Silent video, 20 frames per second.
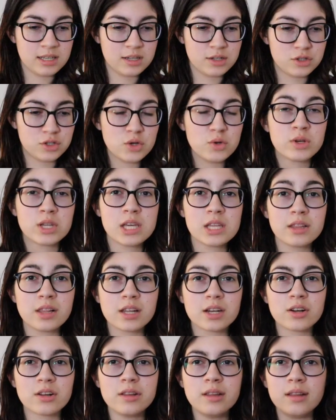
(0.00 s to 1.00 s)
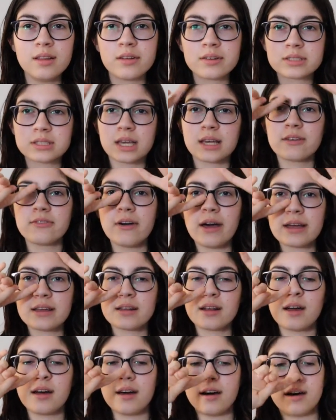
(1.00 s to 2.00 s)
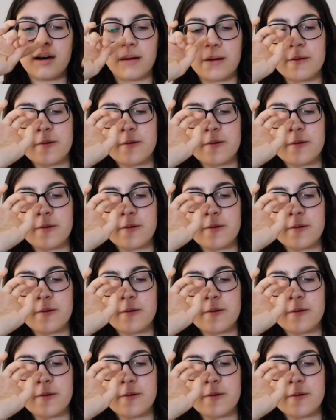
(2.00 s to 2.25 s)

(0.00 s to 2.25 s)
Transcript: dude, he literally looks like Vecna.